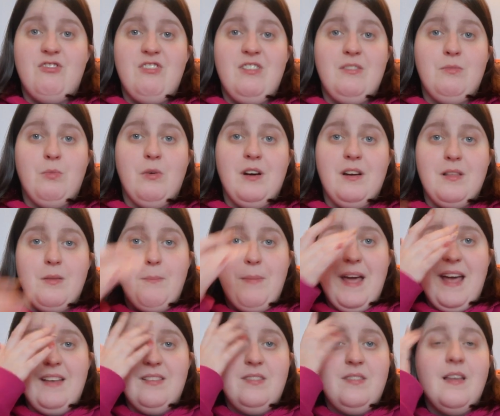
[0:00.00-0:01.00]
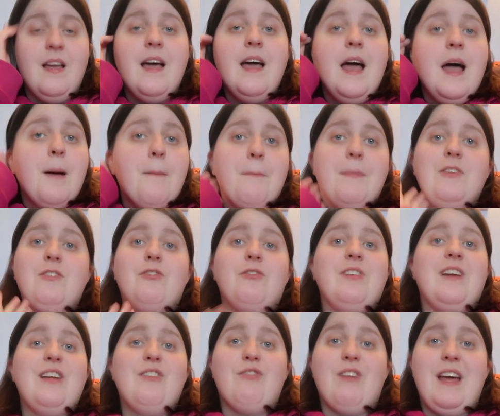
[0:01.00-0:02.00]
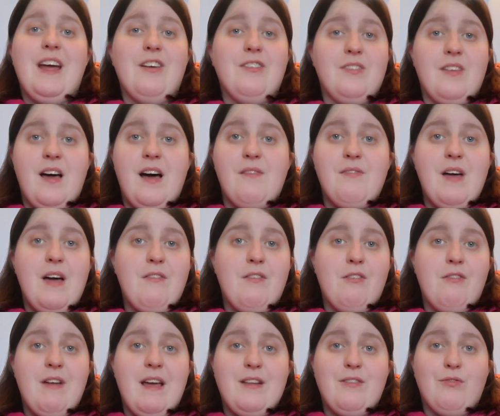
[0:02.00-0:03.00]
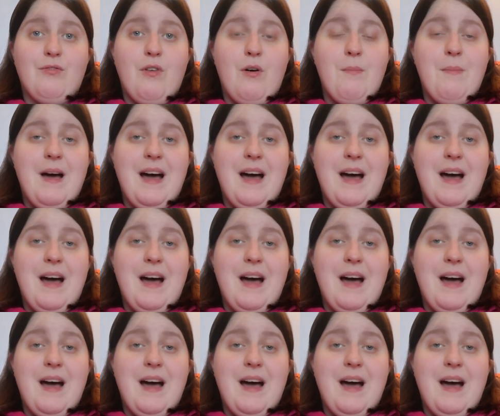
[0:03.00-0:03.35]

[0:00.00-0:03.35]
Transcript: She's one of the best middle grade writers that I've ever read from,